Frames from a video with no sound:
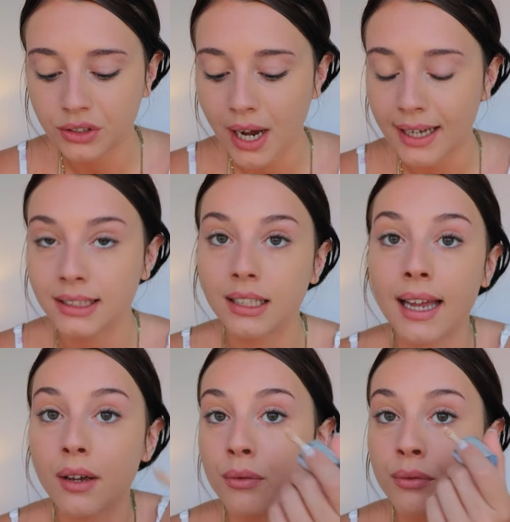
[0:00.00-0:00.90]
trying to
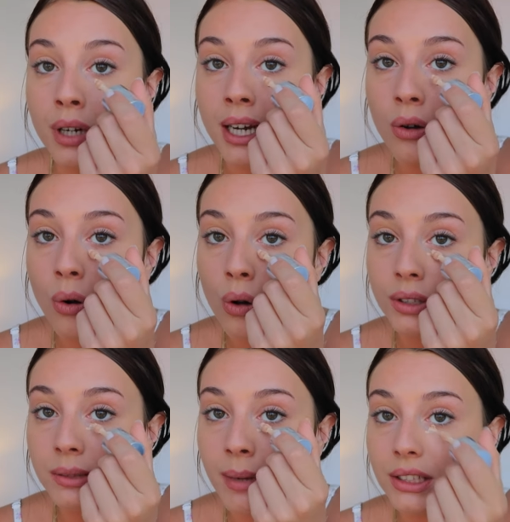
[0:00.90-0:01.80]
like
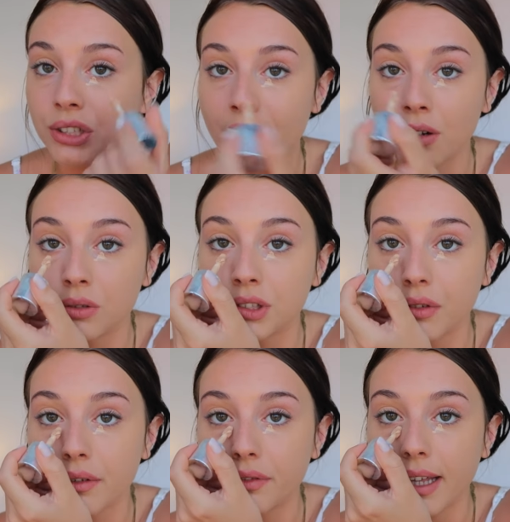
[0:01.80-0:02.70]
re-course my channel
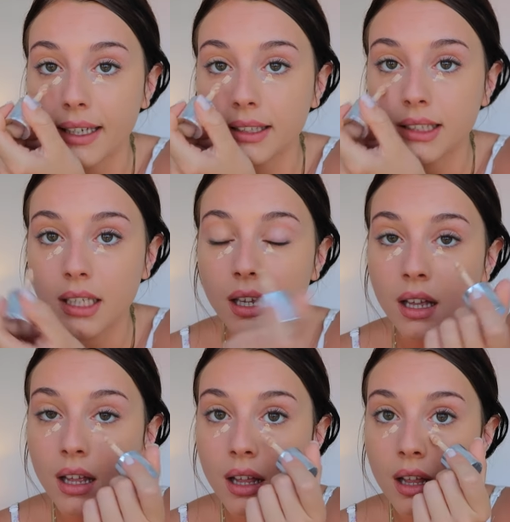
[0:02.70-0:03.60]
to reflect
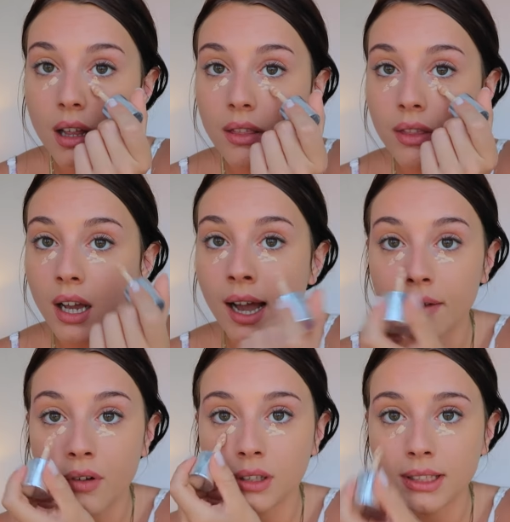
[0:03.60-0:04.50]
the kind
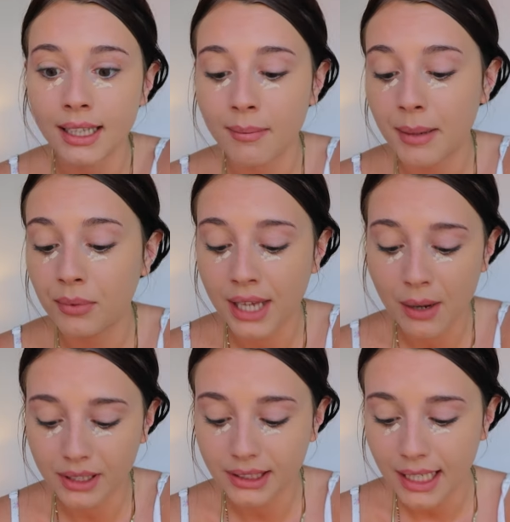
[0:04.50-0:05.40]
of content that people
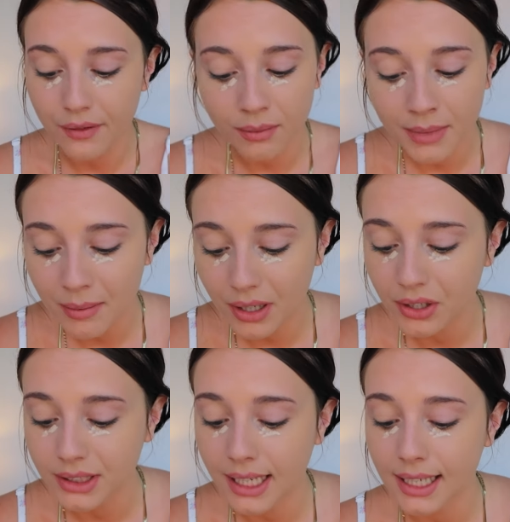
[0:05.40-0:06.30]
now want to see from me,
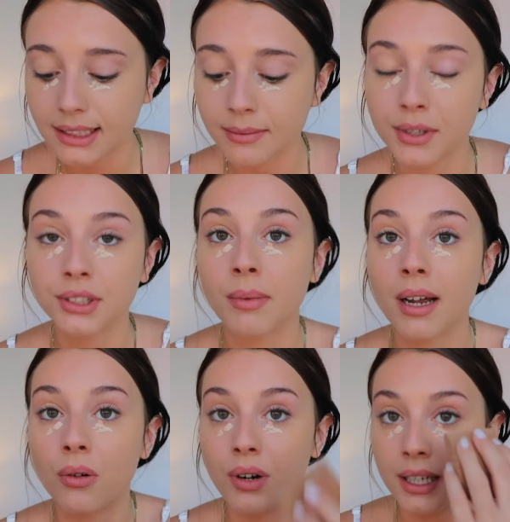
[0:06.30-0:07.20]
because I guess most of my
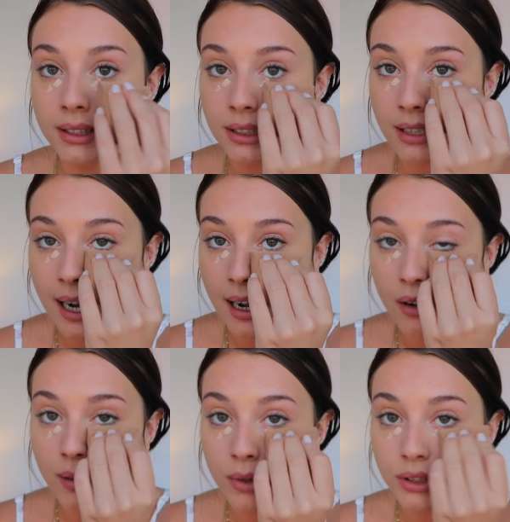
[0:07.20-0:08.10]
audience
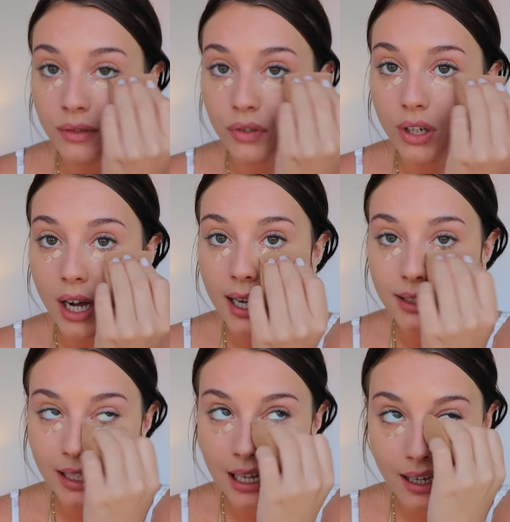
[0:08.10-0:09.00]
now and most of you
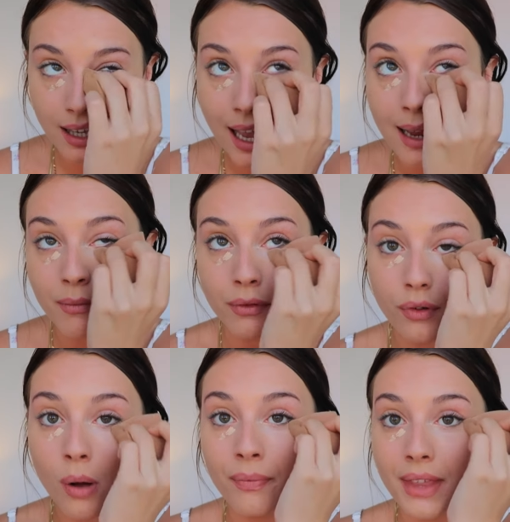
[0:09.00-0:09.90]
guys came
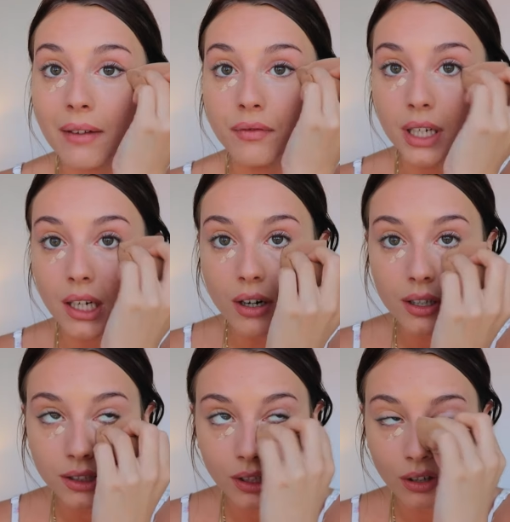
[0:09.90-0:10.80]
from that
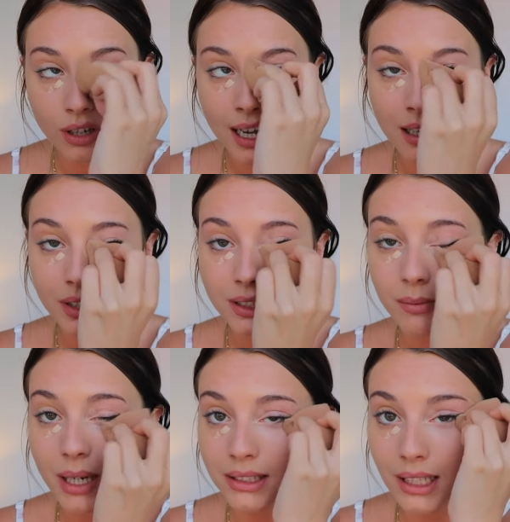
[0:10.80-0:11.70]
video, so you're kind of
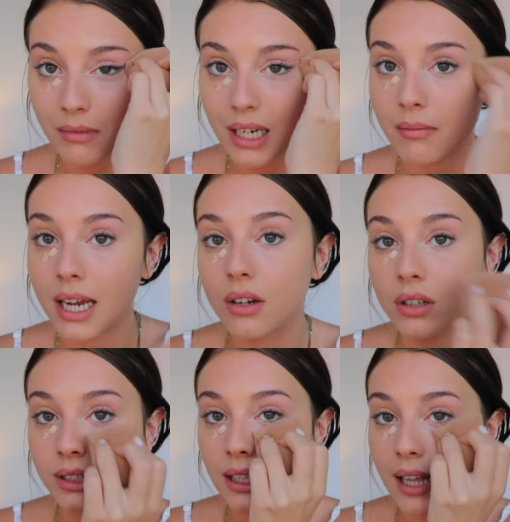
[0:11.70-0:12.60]
expecting me to make
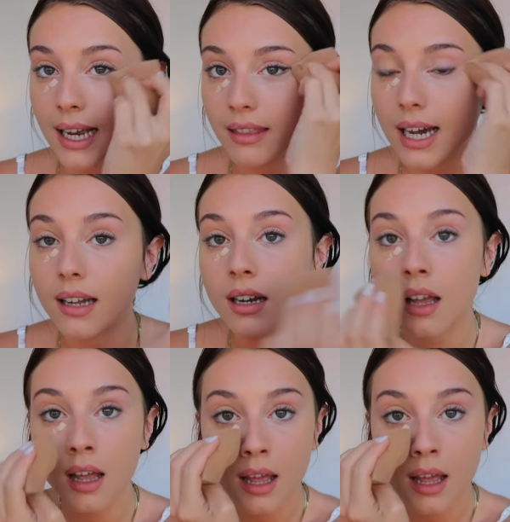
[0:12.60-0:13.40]
content like that.